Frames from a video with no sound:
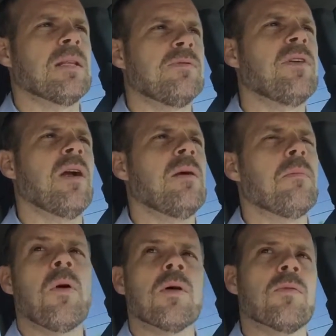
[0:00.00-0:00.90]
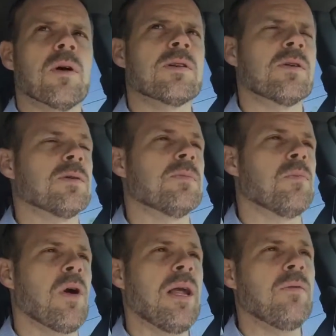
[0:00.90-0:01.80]
very important work. So it's
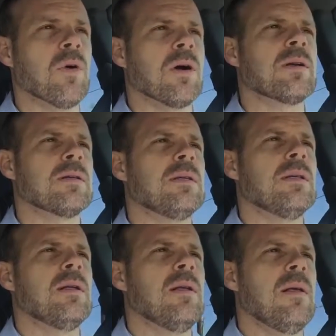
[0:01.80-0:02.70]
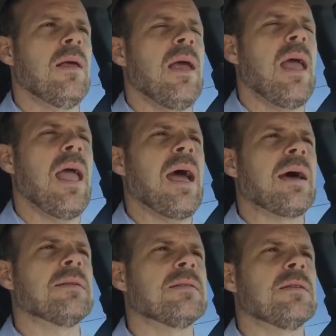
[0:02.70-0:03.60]
brain work.
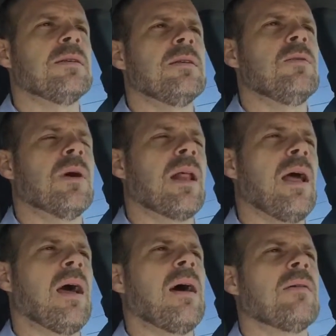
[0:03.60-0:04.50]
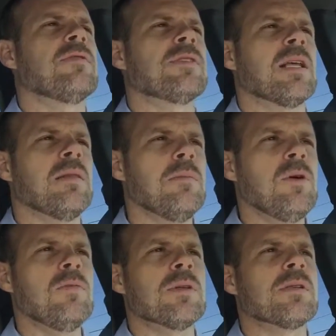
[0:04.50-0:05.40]
And you want to set the
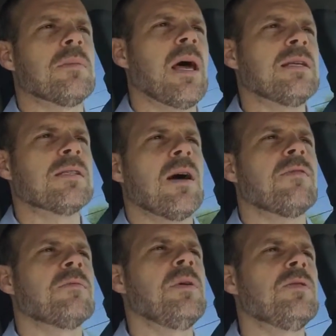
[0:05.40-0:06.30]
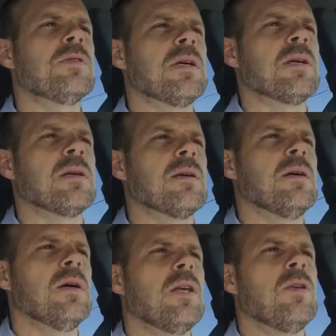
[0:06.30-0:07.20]
mood with some nice soft music.
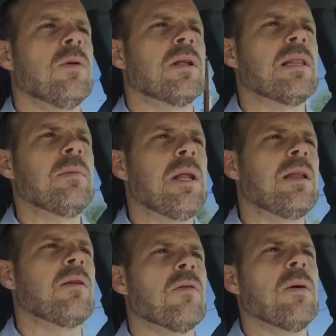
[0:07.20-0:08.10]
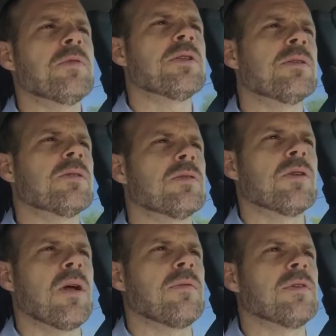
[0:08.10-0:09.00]
You want to eliminate interruptions, so
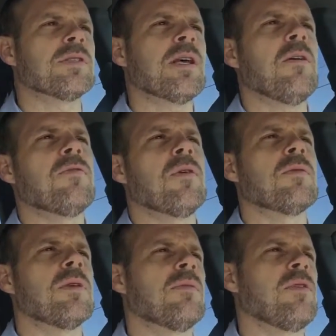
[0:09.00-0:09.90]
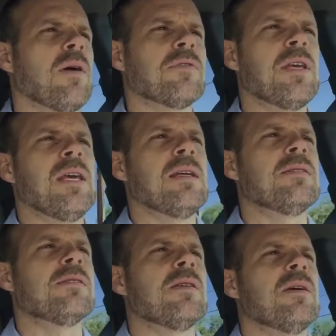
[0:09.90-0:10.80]
turn off your cell phone. If you have
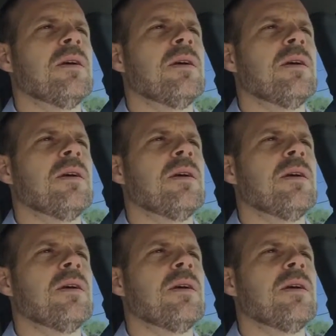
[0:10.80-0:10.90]
kids,